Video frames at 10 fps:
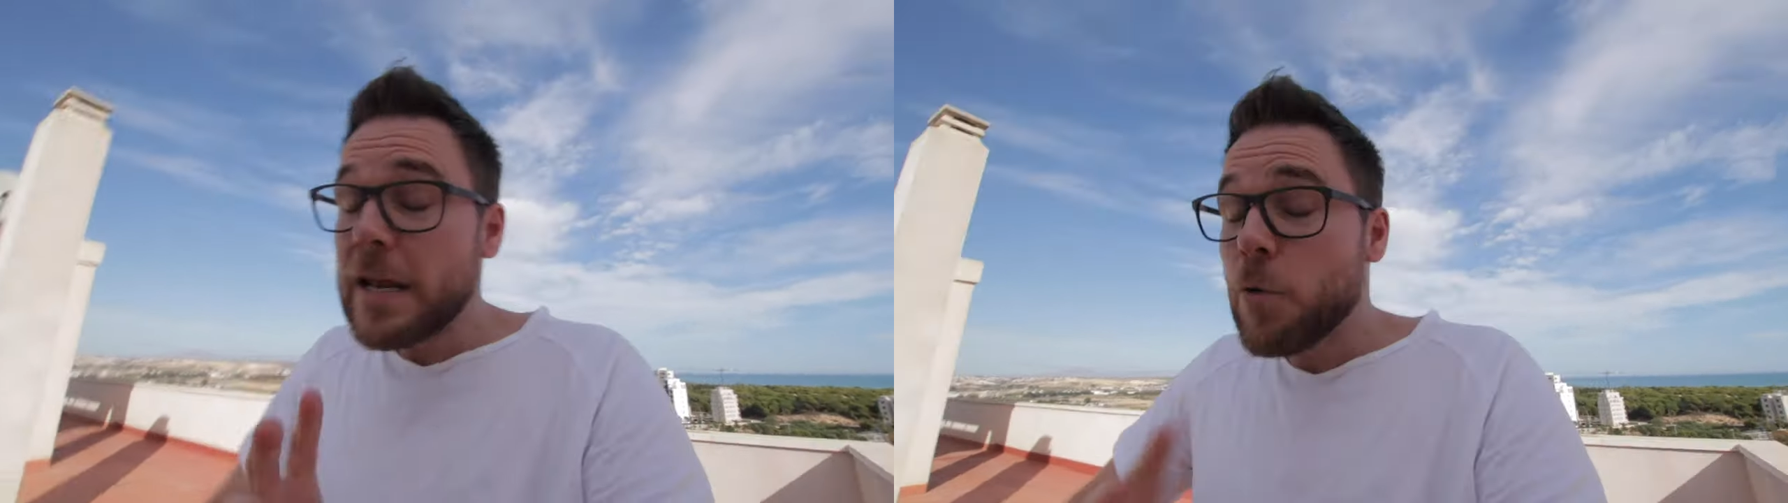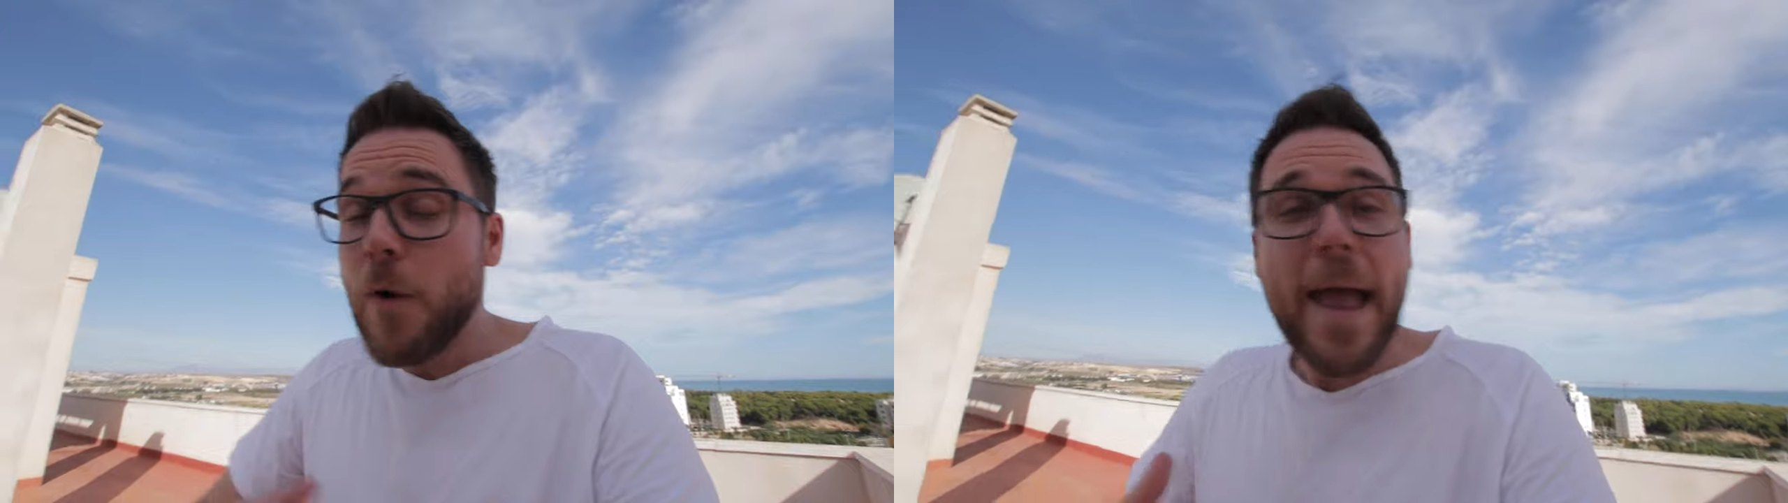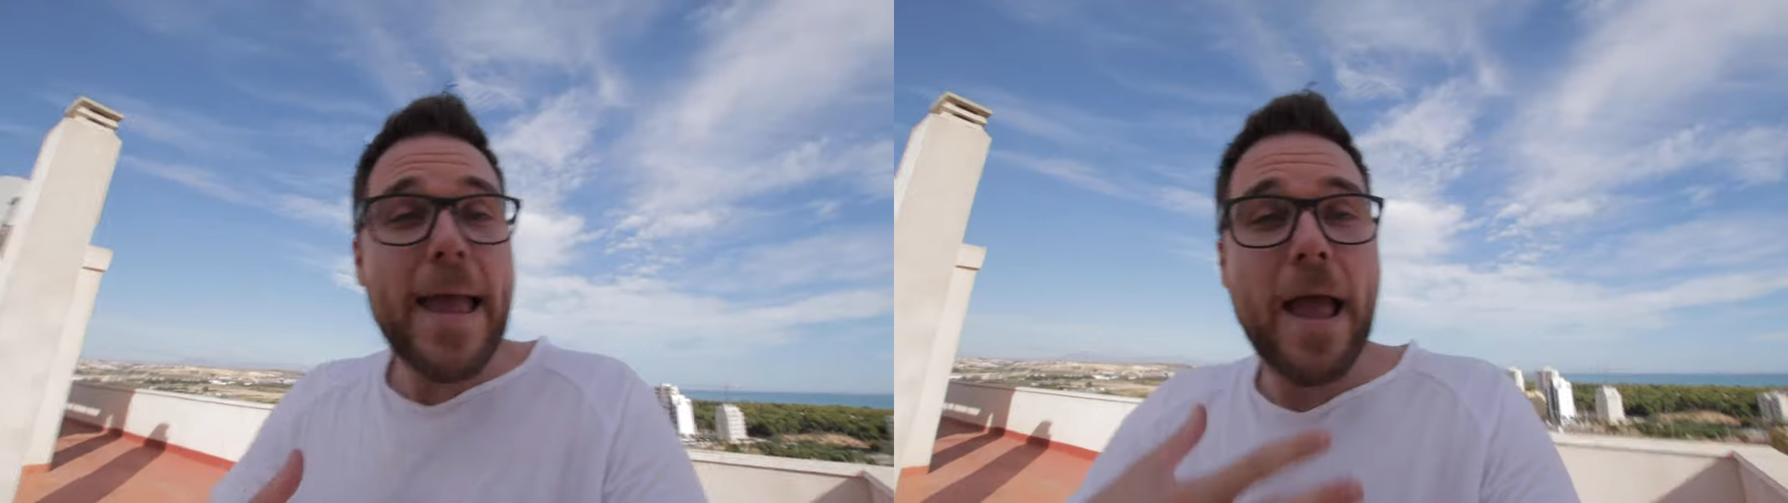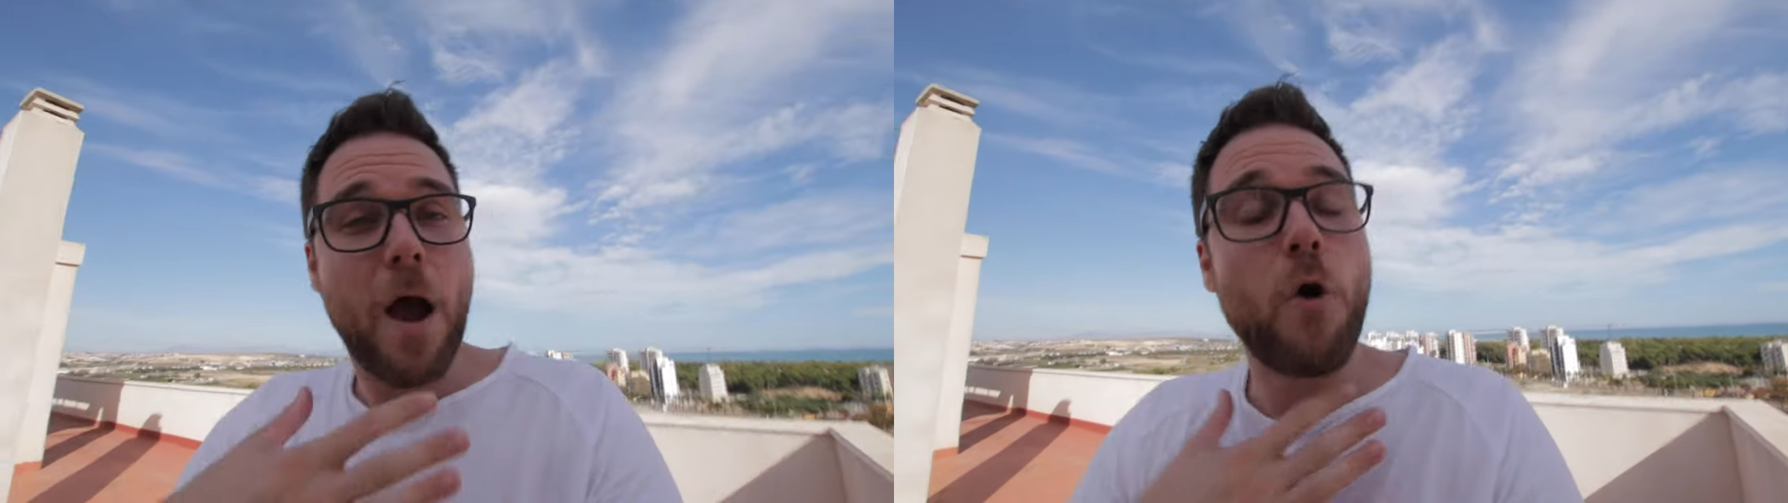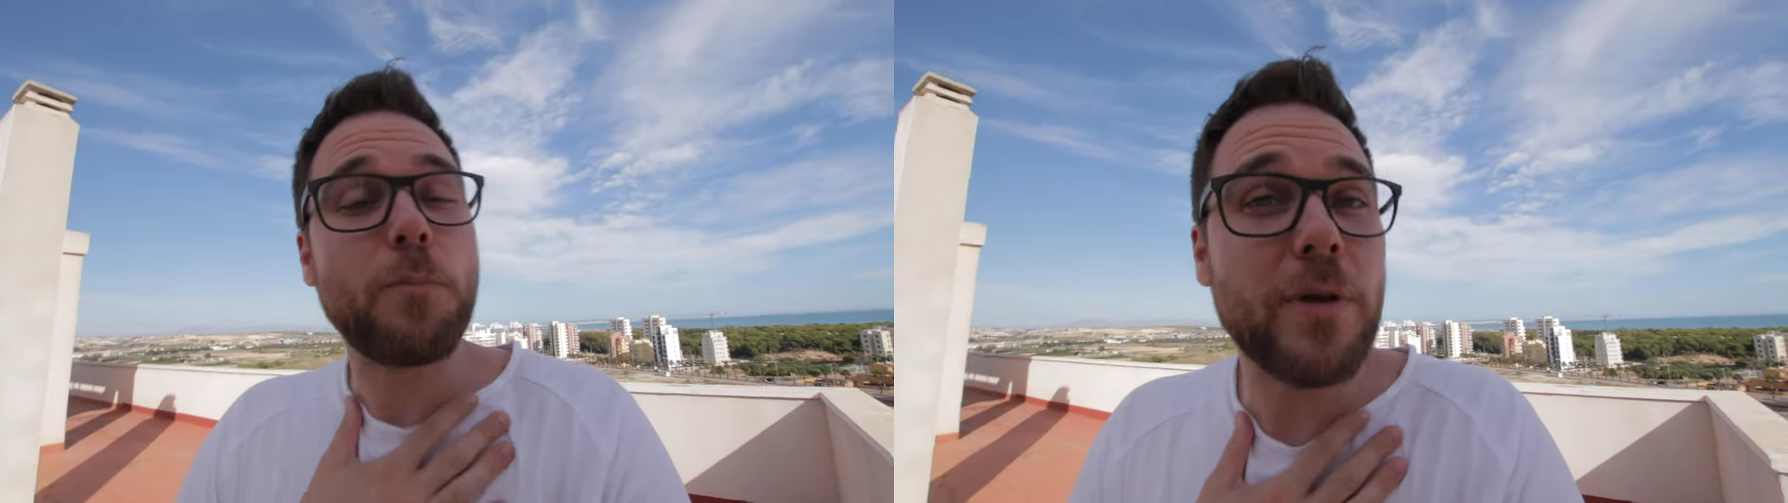Either way,
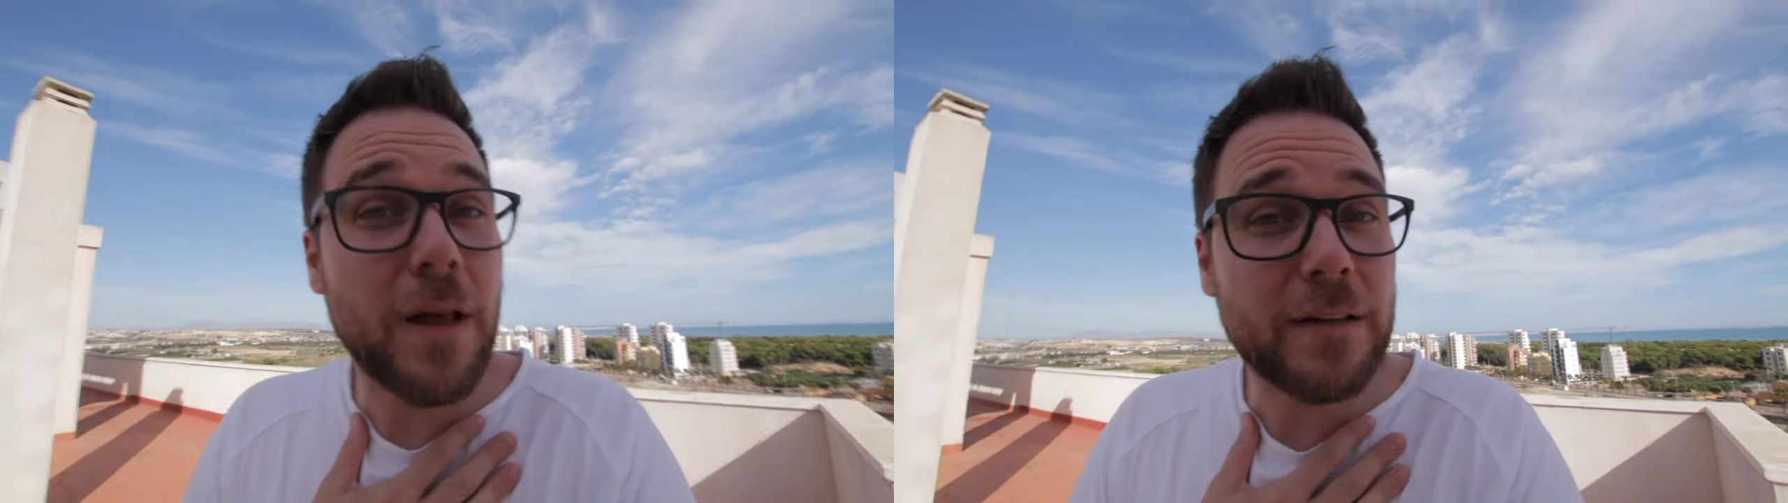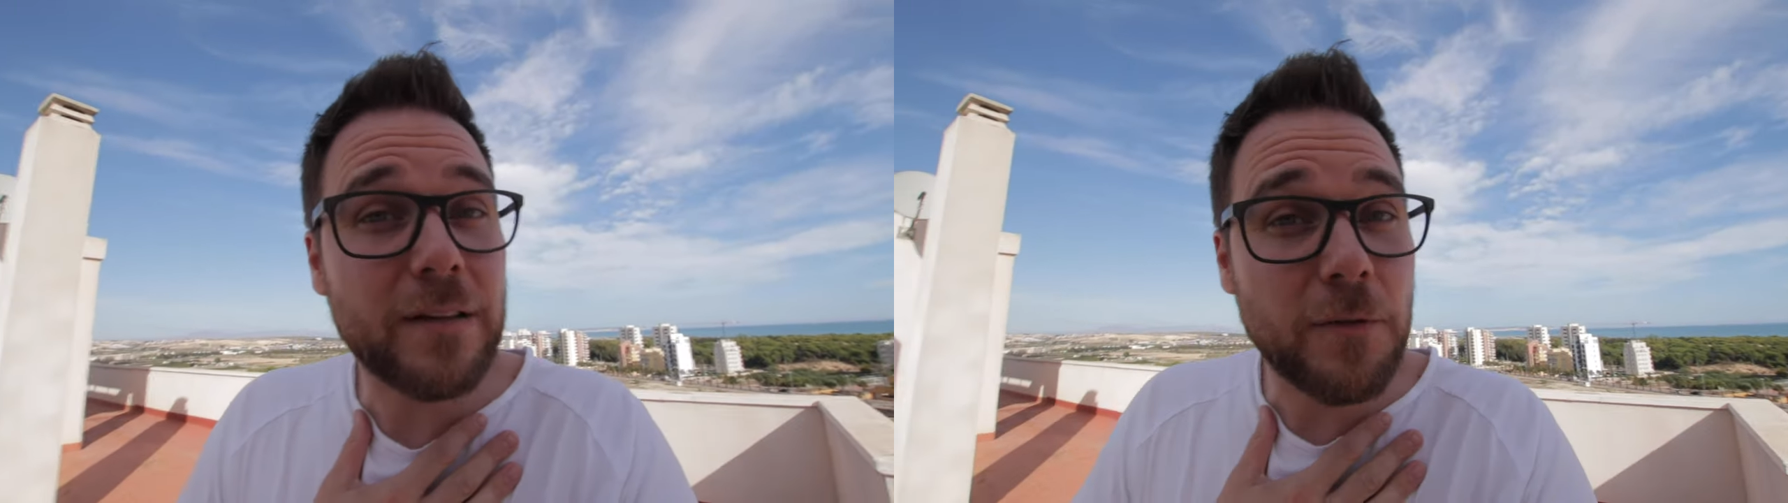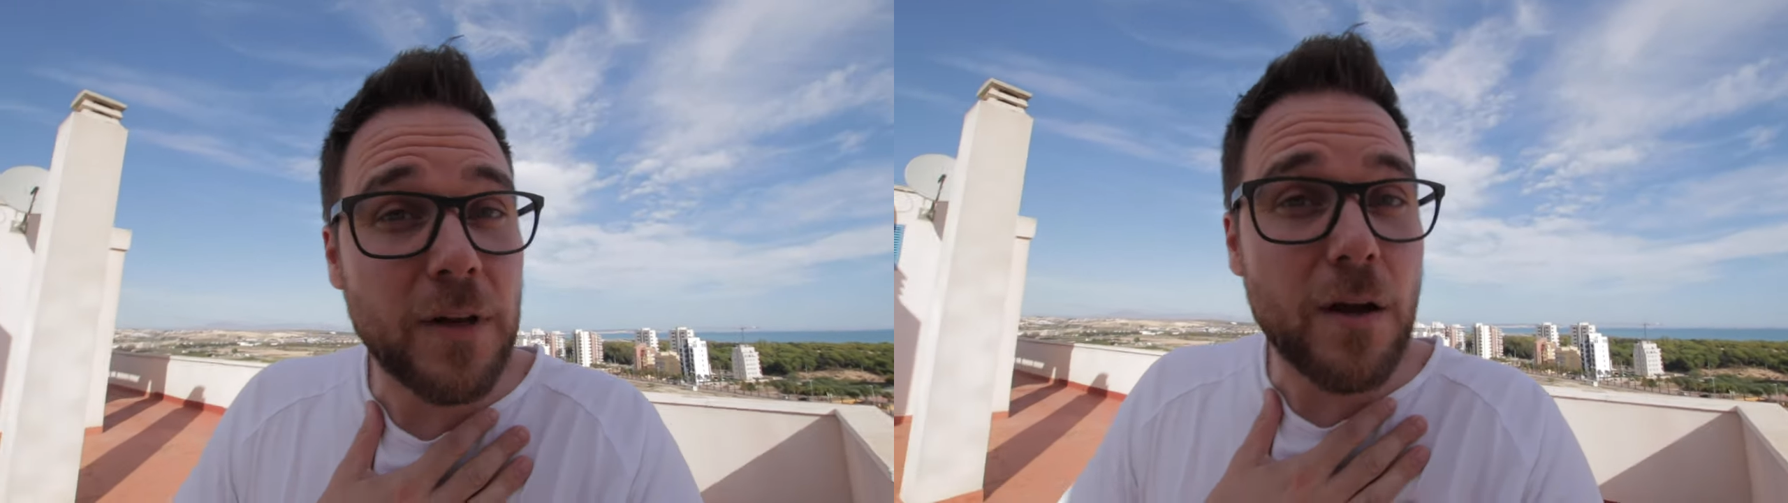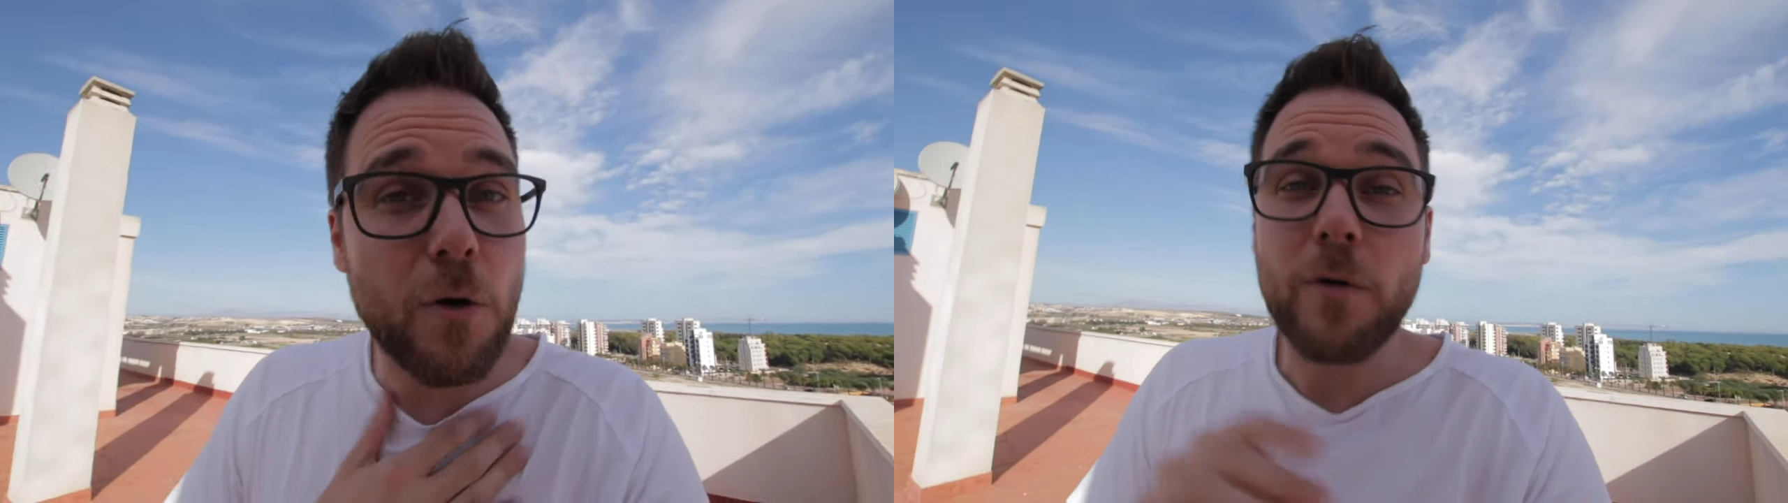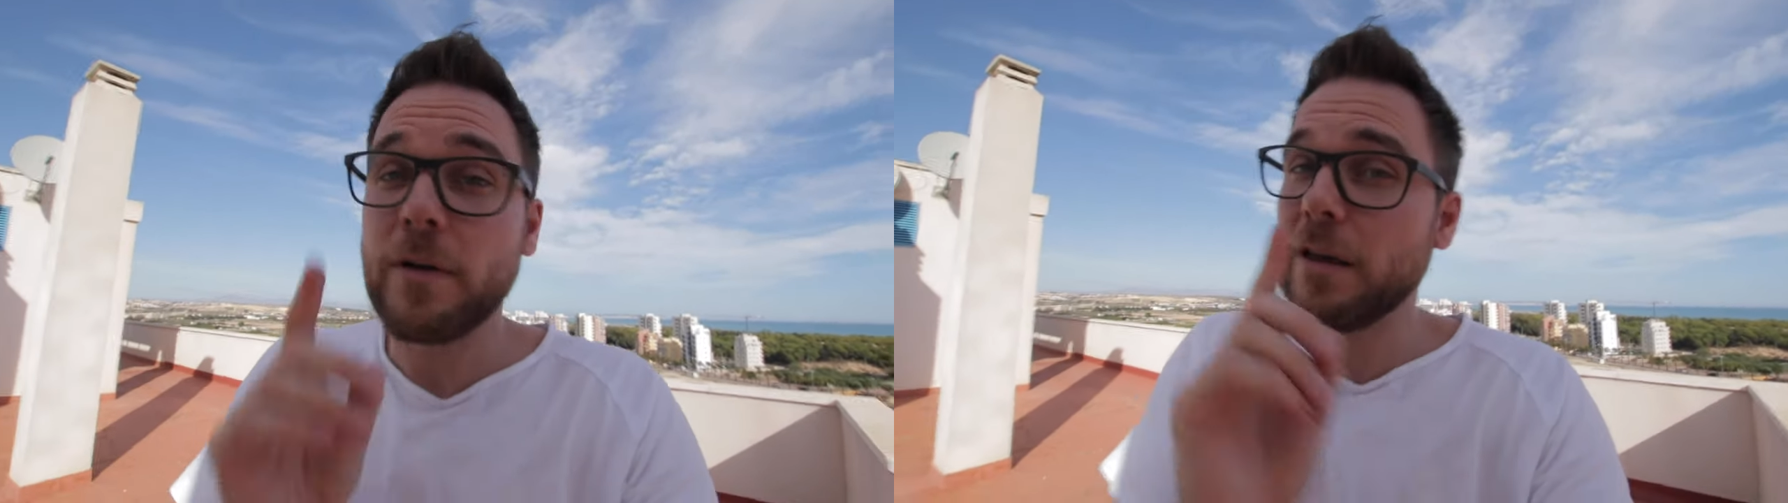hope you liked this video.